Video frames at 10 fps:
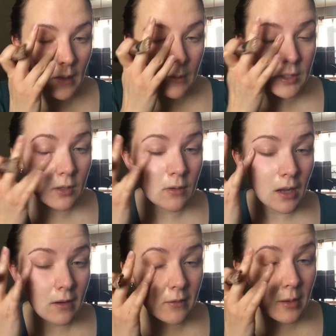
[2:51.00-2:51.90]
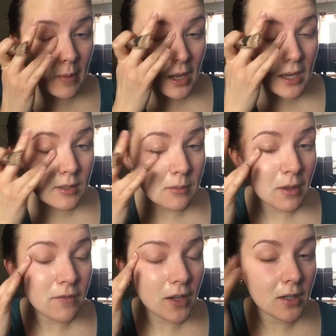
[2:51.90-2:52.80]
I always go kind of around my eyes with
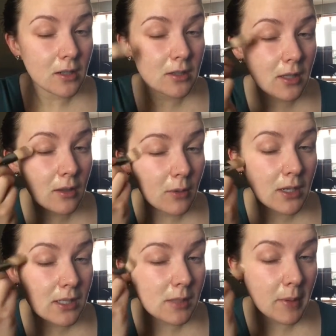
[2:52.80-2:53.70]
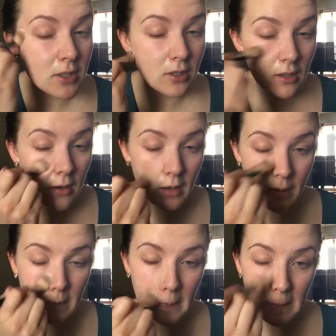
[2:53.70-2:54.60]
my finger because otherwise, especially
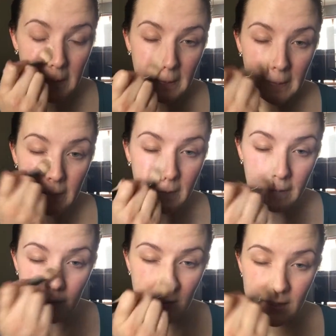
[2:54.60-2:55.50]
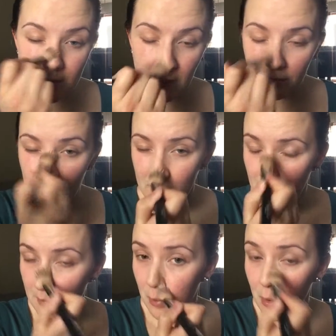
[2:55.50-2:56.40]
on this, I find
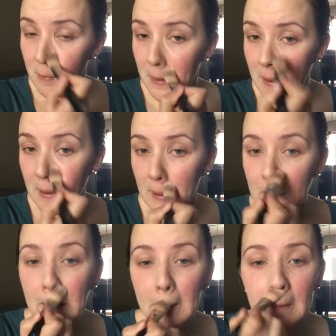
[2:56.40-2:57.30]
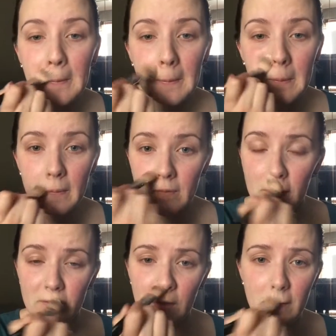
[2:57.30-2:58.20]
that I poke my eye
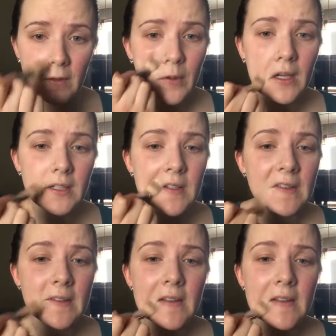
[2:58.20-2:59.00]
in front of you guys.